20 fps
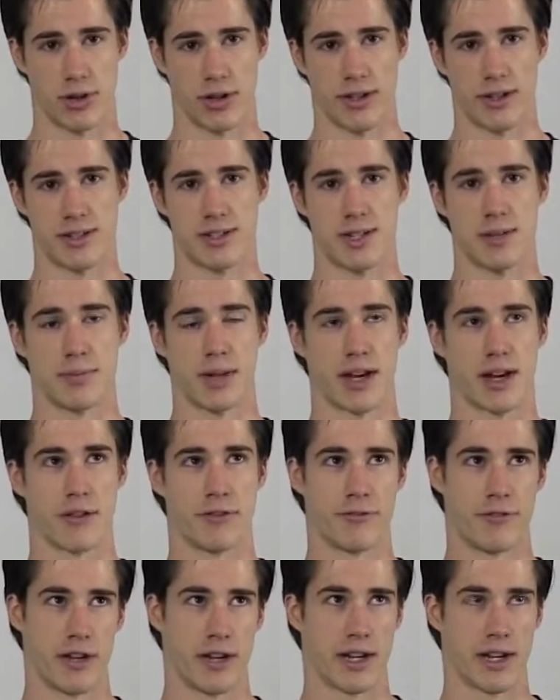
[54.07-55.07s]
really seemed like
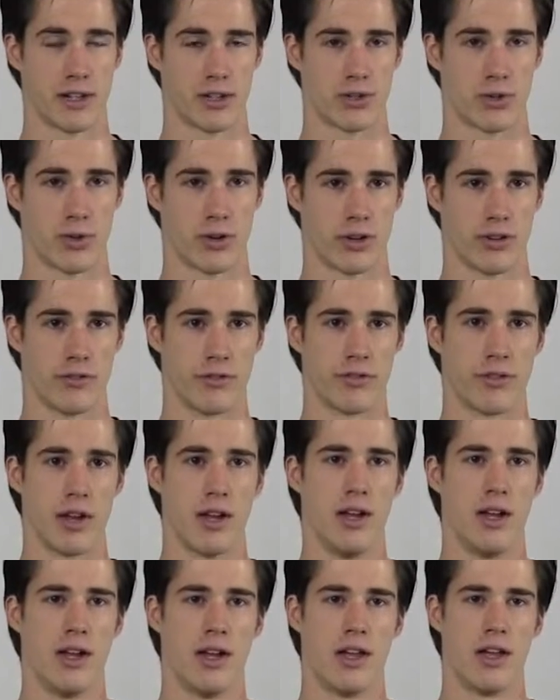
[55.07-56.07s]
a fitting sort of
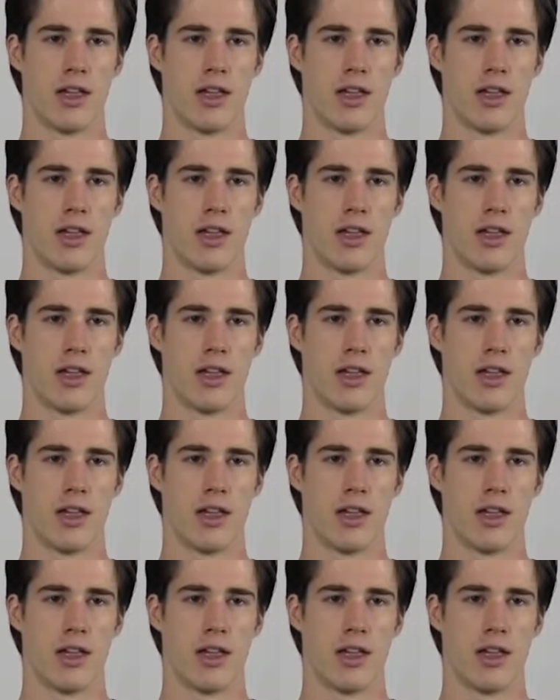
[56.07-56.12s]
